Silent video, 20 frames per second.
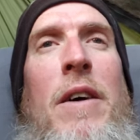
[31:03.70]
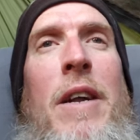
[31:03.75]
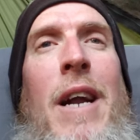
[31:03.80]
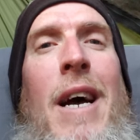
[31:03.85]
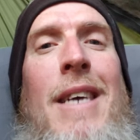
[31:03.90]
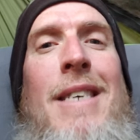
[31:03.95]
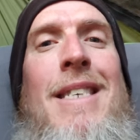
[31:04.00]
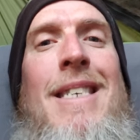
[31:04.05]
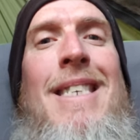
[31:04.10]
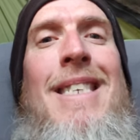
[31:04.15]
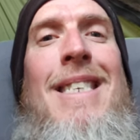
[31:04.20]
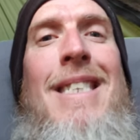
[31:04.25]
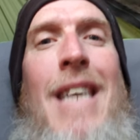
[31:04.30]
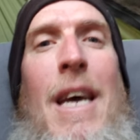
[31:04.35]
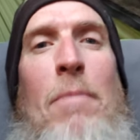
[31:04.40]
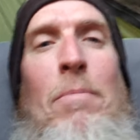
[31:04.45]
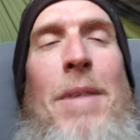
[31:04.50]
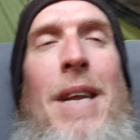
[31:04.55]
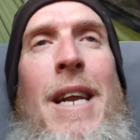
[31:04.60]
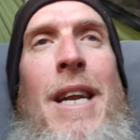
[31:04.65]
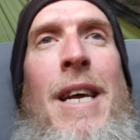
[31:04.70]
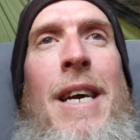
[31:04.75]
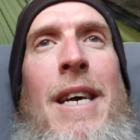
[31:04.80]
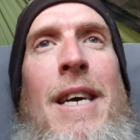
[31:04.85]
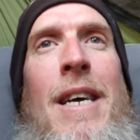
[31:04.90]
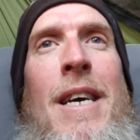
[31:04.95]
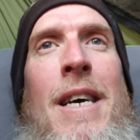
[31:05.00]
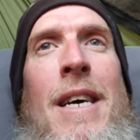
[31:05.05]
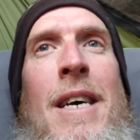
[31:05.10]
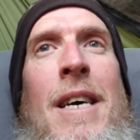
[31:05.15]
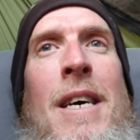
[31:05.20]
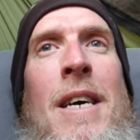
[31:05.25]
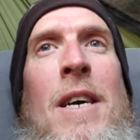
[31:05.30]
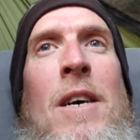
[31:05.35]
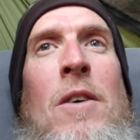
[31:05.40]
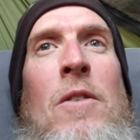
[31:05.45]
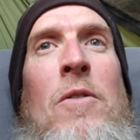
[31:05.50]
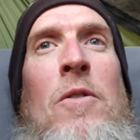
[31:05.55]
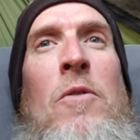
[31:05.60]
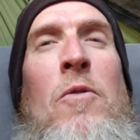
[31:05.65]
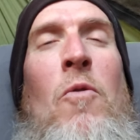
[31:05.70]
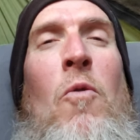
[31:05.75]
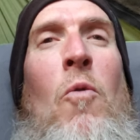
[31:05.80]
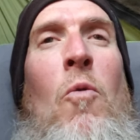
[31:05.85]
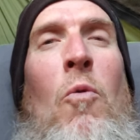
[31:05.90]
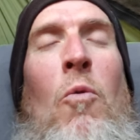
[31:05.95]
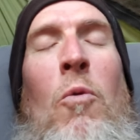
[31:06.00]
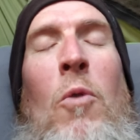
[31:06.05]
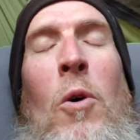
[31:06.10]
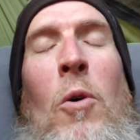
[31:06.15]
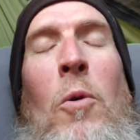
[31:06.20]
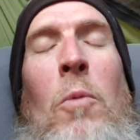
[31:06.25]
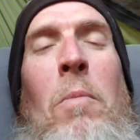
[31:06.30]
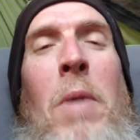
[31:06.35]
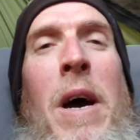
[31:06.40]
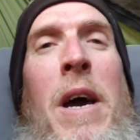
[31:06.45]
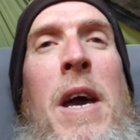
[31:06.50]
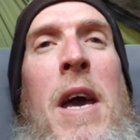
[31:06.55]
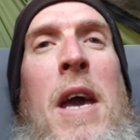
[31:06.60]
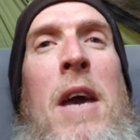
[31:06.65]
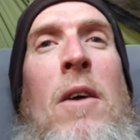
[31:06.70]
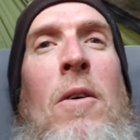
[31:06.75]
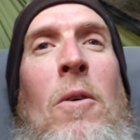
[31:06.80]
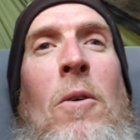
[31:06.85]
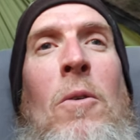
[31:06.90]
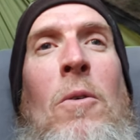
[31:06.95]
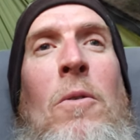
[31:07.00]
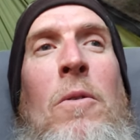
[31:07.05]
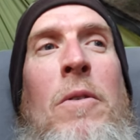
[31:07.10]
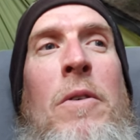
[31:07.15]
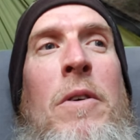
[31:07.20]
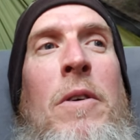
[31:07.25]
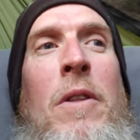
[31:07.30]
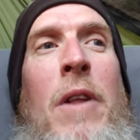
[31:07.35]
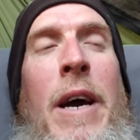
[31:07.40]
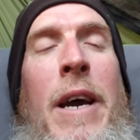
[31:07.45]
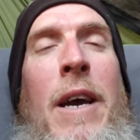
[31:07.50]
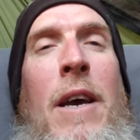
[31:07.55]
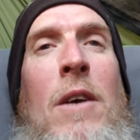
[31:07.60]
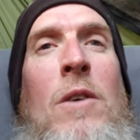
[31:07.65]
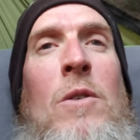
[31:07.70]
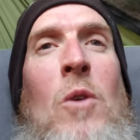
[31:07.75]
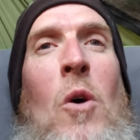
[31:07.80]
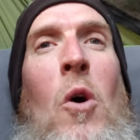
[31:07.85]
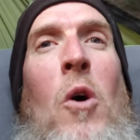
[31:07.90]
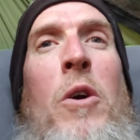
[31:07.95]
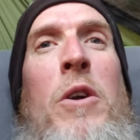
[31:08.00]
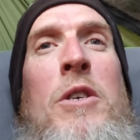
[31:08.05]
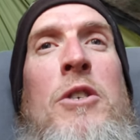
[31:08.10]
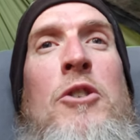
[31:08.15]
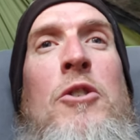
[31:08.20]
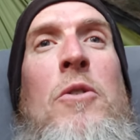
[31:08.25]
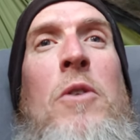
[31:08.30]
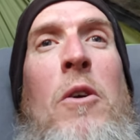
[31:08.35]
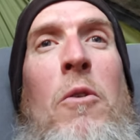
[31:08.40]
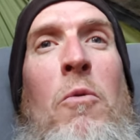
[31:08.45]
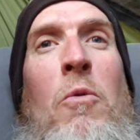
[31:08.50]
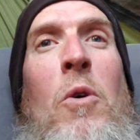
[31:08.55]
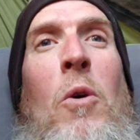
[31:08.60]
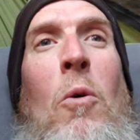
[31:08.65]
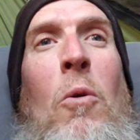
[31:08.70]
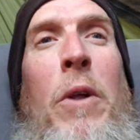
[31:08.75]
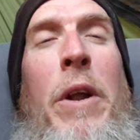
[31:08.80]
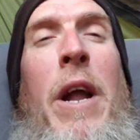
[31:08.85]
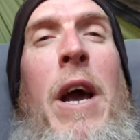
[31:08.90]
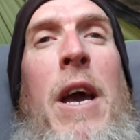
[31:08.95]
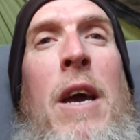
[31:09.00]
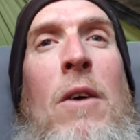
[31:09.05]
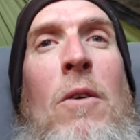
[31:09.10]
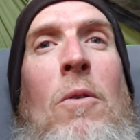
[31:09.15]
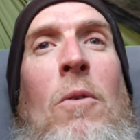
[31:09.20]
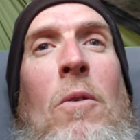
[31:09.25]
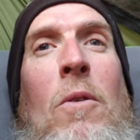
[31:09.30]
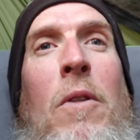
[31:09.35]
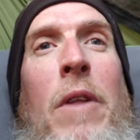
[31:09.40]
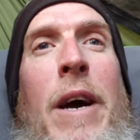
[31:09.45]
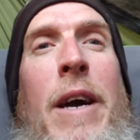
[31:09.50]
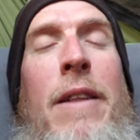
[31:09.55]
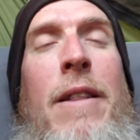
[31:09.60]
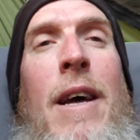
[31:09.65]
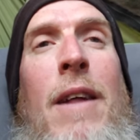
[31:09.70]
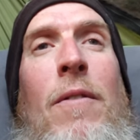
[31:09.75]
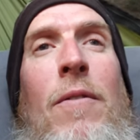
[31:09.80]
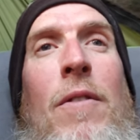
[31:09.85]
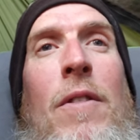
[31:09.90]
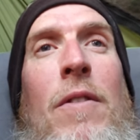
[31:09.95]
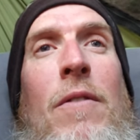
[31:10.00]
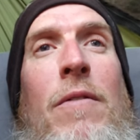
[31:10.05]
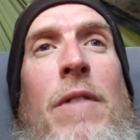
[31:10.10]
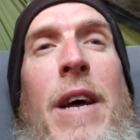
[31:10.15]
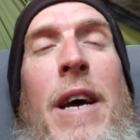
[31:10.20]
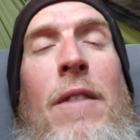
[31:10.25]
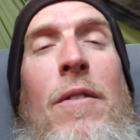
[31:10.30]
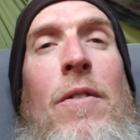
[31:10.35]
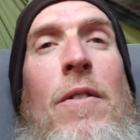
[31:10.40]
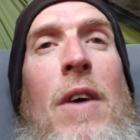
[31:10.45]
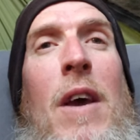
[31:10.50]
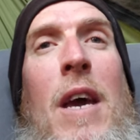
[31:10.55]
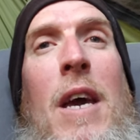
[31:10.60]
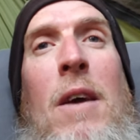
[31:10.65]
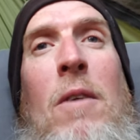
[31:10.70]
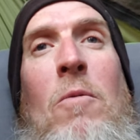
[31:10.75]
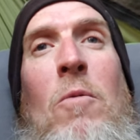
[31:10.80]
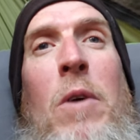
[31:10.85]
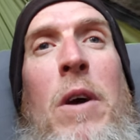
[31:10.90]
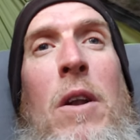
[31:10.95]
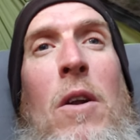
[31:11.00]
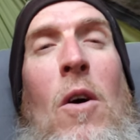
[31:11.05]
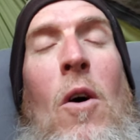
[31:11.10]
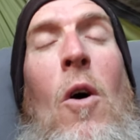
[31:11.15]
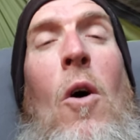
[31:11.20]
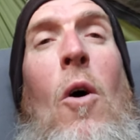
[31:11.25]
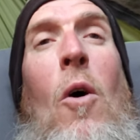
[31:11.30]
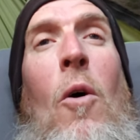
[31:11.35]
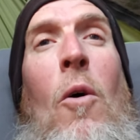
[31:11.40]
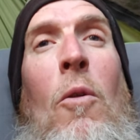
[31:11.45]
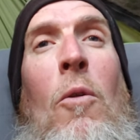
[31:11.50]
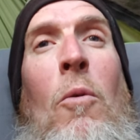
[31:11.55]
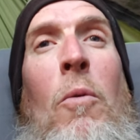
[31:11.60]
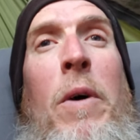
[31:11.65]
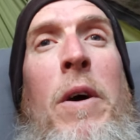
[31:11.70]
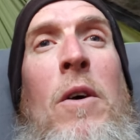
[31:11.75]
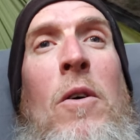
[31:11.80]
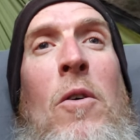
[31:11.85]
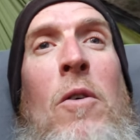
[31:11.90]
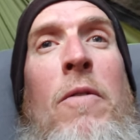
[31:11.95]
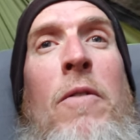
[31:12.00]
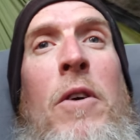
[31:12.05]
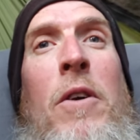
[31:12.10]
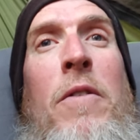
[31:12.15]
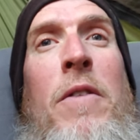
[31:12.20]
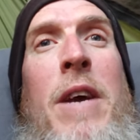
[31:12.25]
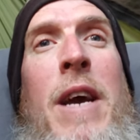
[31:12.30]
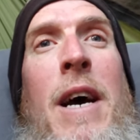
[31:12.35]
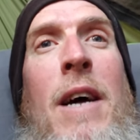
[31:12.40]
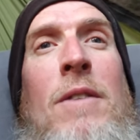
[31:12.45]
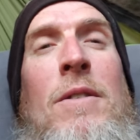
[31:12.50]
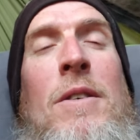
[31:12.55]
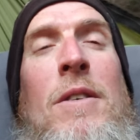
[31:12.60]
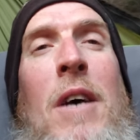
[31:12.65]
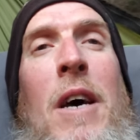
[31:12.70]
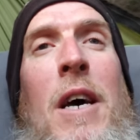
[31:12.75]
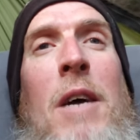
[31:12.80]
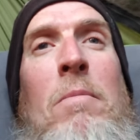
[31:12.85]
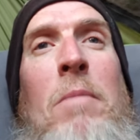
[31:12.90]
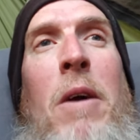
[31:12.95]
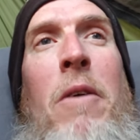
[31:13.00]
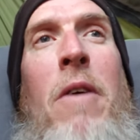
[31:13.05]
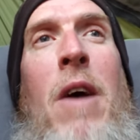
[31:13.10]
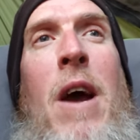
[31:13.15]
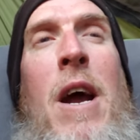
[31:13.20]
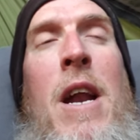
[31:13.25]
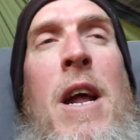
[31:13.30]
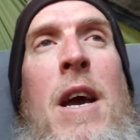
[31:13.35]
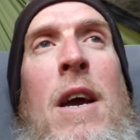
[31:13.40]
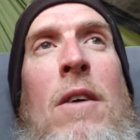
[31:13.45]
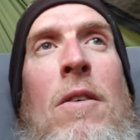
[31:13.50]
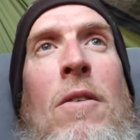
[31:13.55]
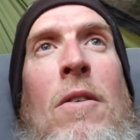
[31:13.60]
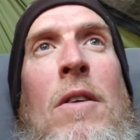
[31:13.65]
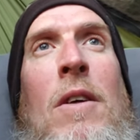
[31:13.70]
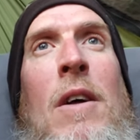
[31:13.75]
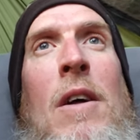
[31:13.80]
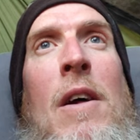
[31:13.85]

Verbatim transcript: and I stepped in it, rolled my ankle like as hard as you can roll an ankle. Like that that thing went all the way over to the outside, my right ankle.